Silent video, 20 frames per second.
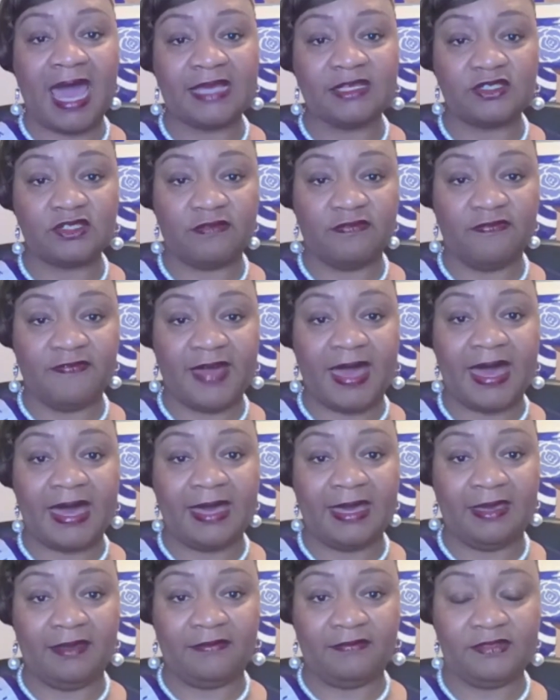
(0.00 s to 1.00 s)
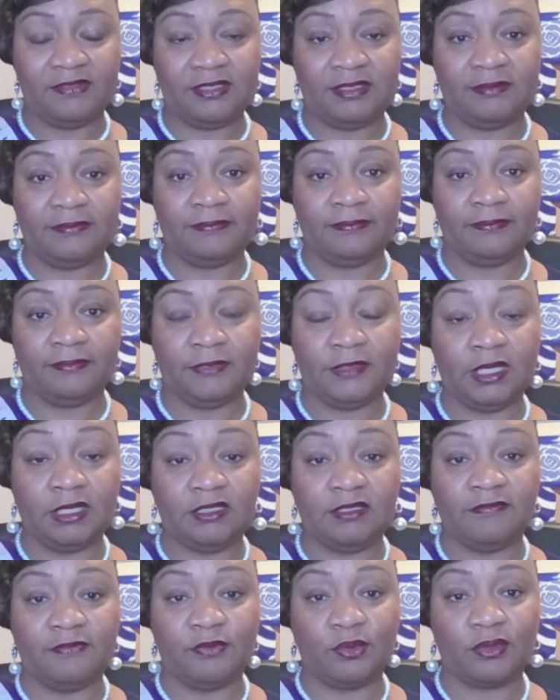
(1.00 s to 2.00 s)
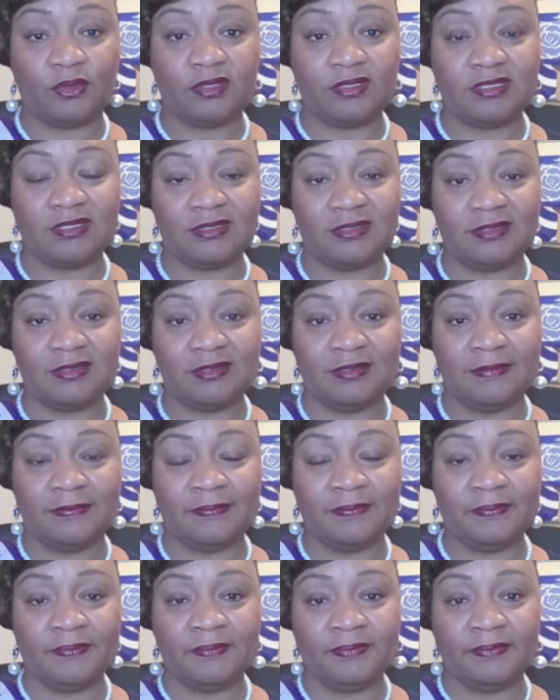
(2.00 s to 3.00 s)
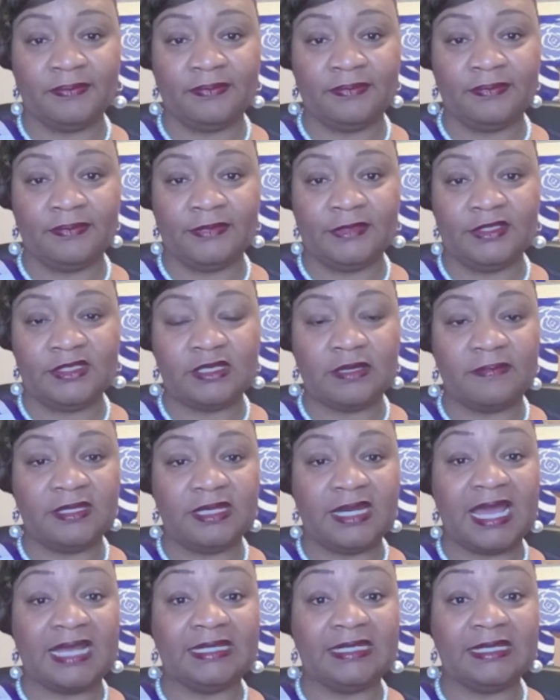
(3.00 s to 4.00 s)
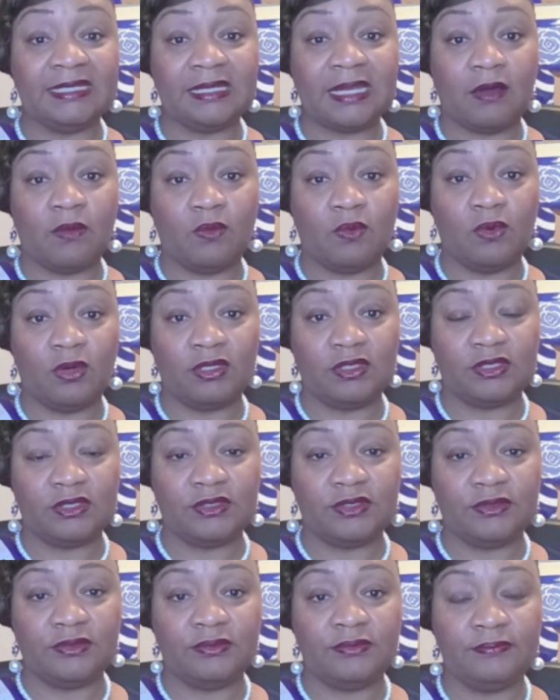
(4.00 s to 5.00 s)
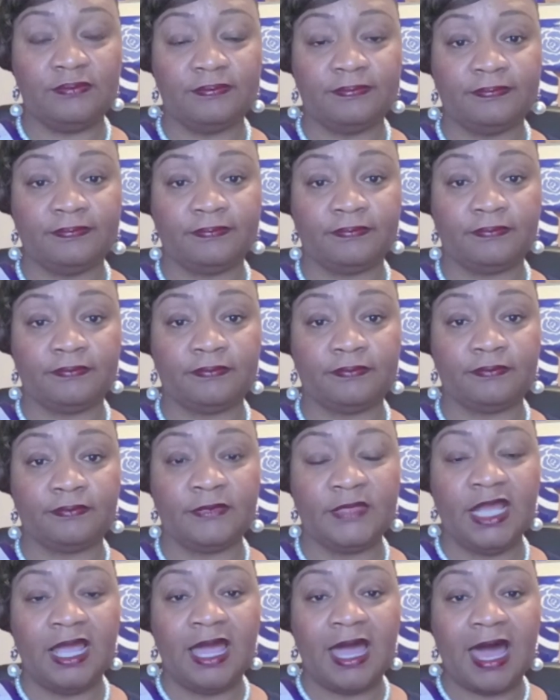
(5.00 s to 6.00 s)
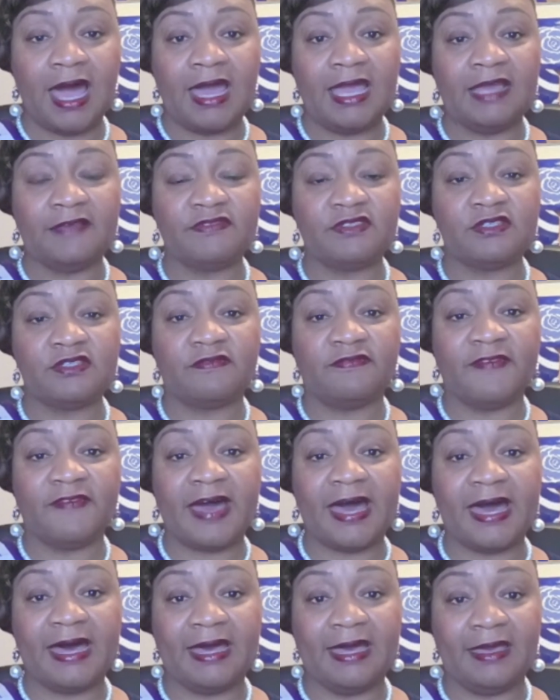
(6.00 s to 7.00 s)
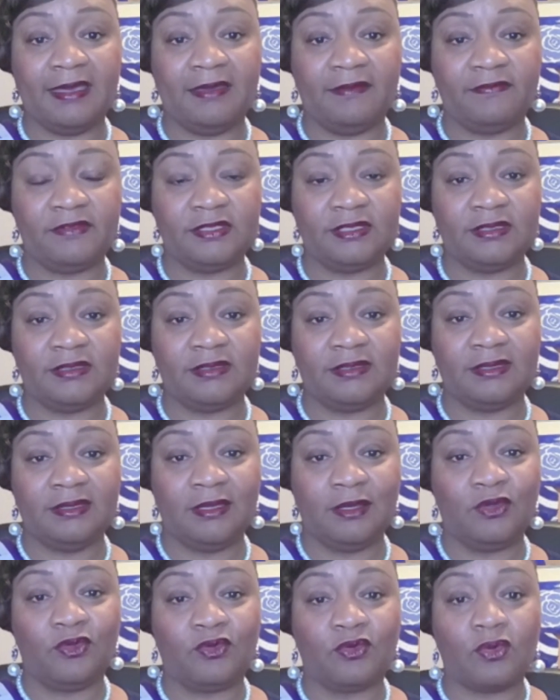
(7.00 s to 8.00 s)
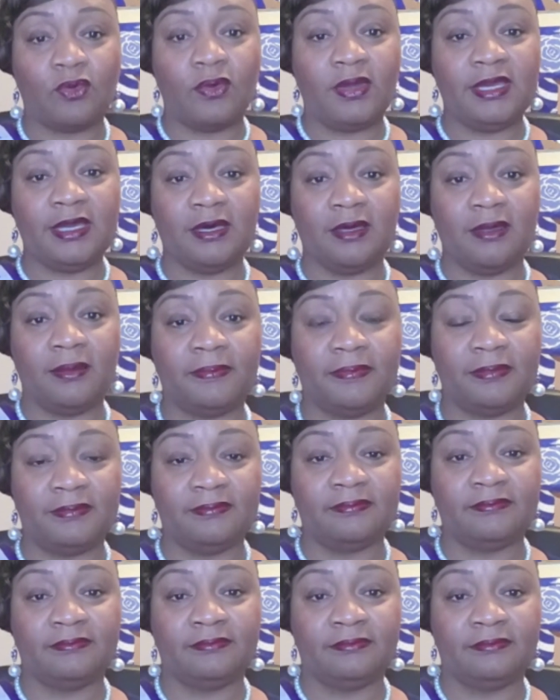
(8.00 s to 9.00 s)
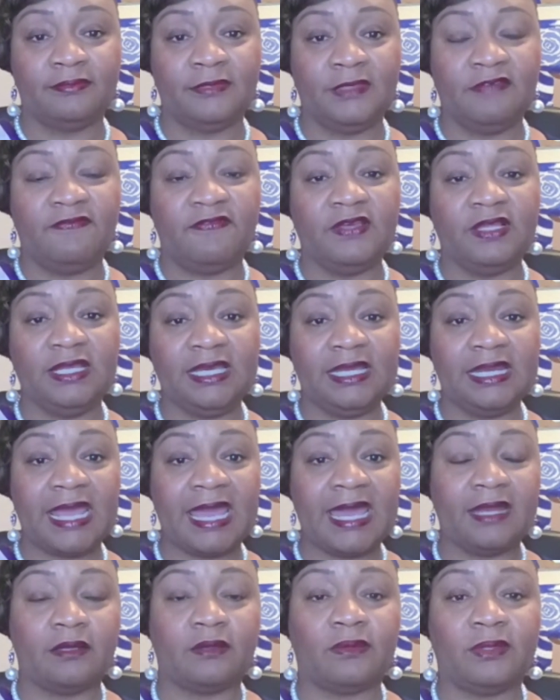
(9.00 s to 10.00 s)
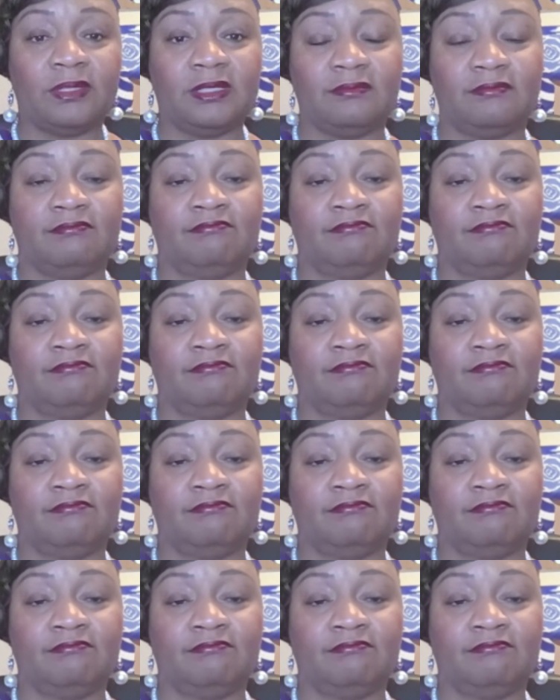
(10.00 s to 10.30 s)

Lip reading: survived a divorce, something I did not want to do. I have survived growing up feeling inadequate.